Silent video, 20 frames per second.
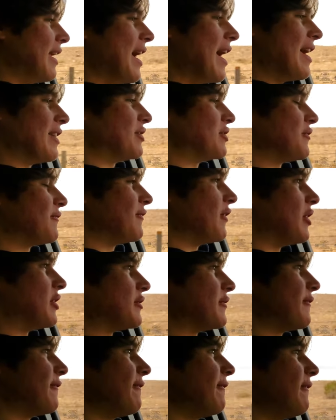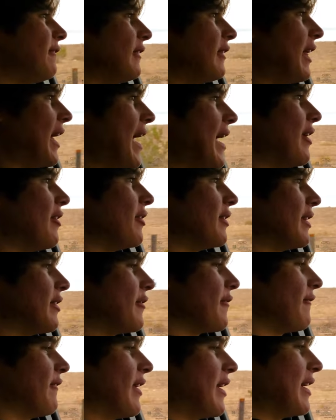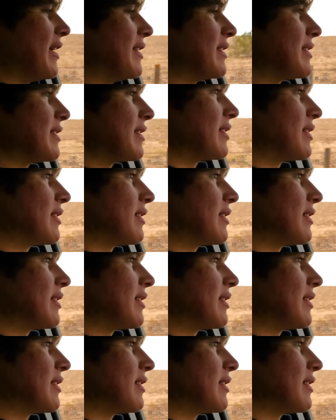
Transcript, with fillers: that just falls flat on its face.